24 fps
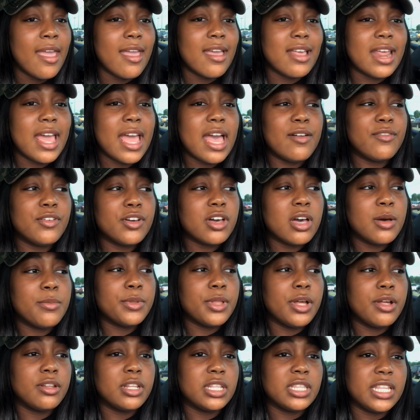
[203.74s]
And I have a
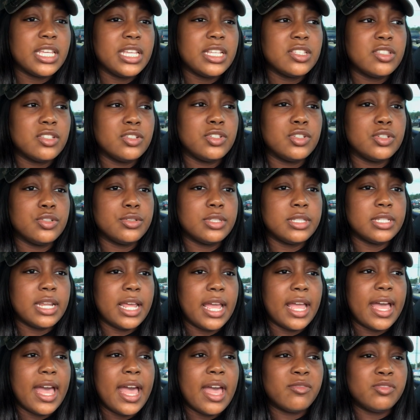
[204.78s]
couple other things to do
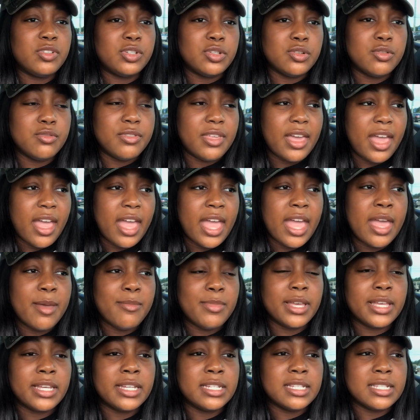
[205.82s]
today. I have to do
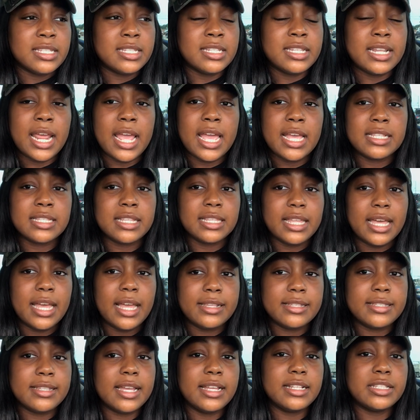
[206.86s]
that because today is the
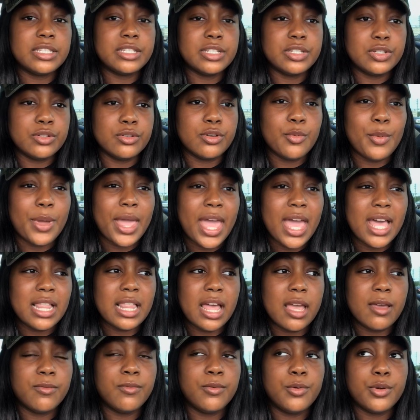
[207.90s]
last day to do it. We
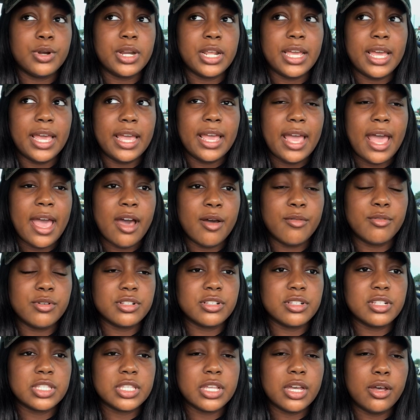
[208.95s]
had like 48
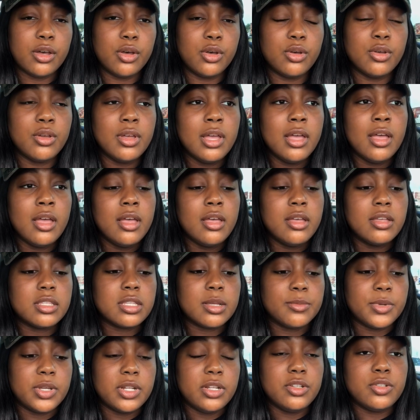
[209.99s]
hours or so.
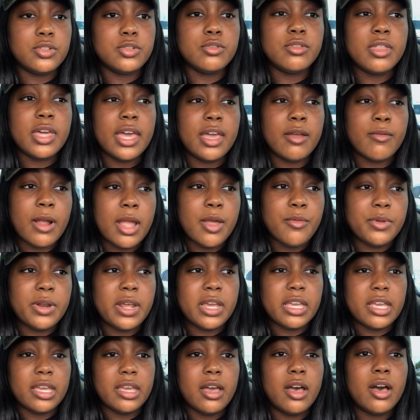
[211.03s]
So I'm gonna do that right when
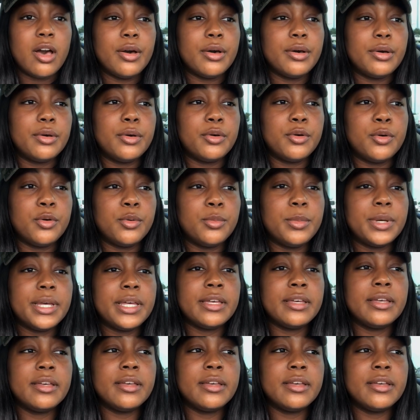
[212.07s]
I get home.